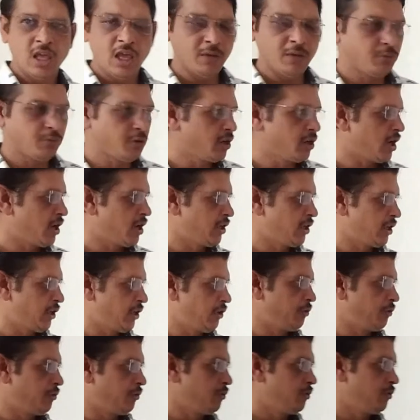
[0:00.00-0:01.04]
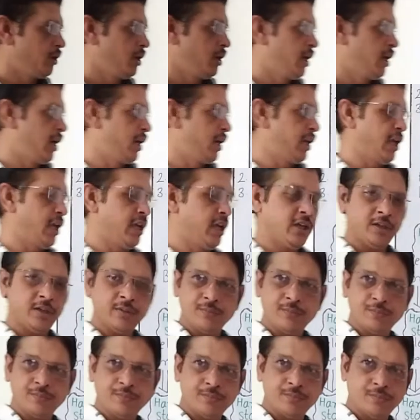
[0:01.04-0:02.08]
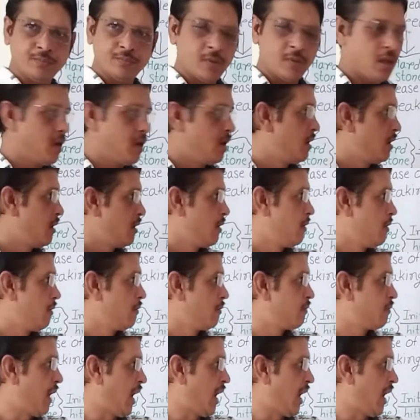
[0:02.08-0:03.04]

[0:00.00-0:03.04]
If we continue hitting,